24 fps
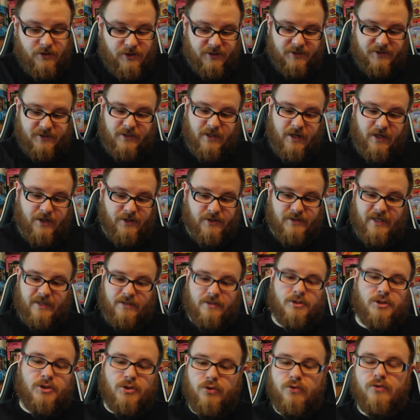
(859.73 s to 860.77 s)
just you take
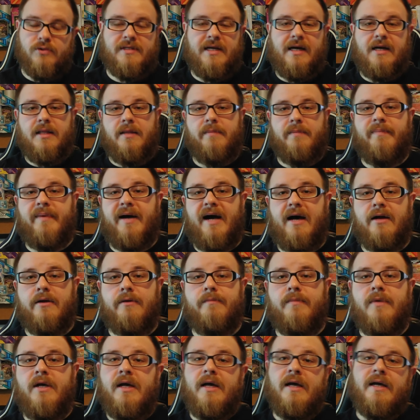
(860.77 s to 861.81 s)
the screws out of the
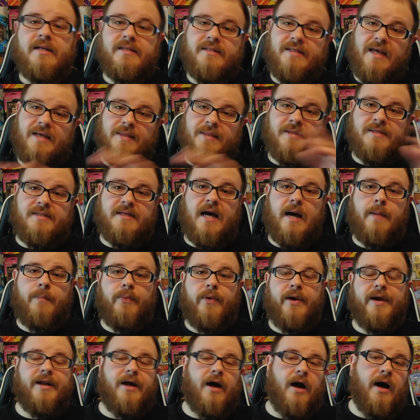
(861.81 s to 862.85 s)
bottom, take the top
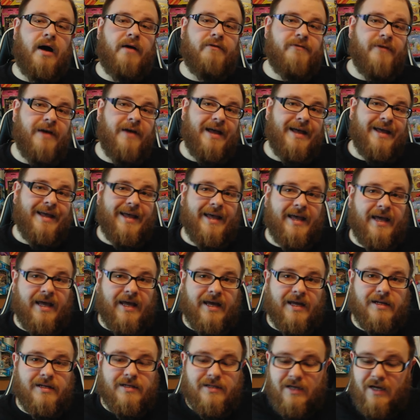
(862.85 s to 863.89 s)
right off,
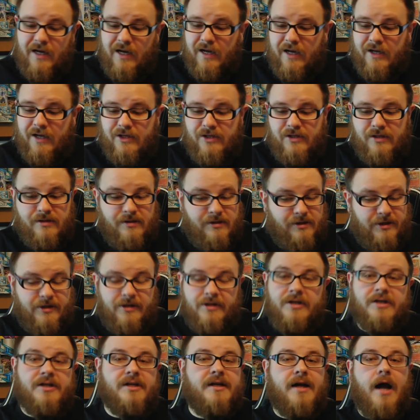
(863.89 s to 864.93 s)
and you're
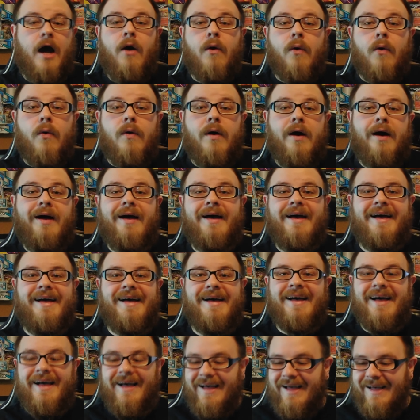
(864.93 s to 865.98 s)
good to go.
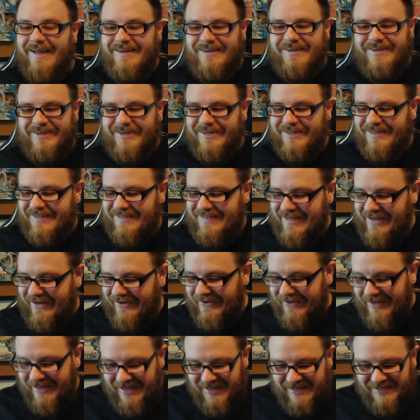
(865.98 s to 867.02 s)
You're good to
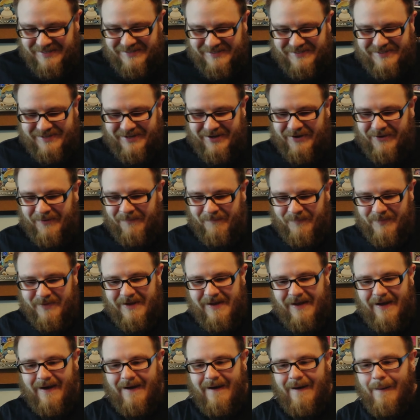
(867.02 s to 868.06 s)
go. So
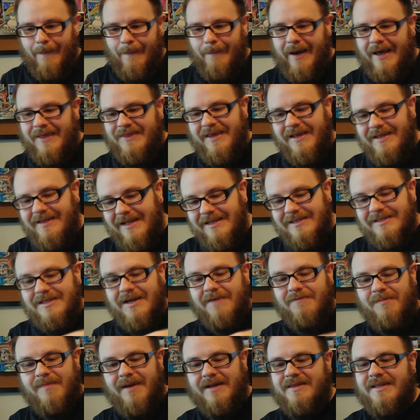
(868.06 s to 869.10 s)
I think that's
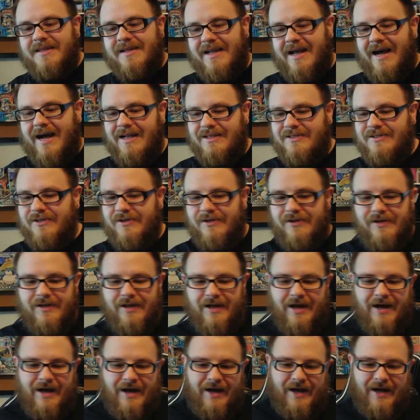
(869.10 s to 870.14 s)
enough about the console.
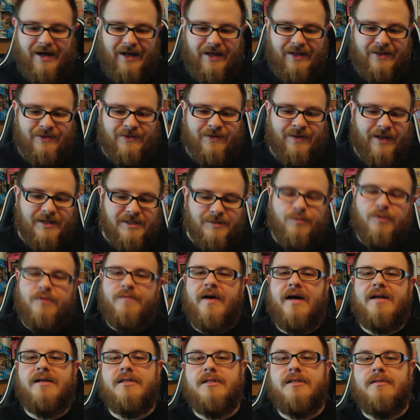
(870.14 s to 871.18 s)
Let's
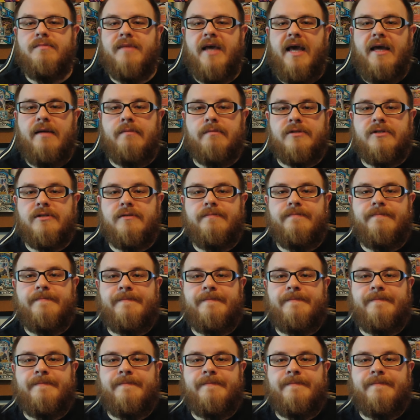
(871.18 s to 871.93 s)
move on to some games.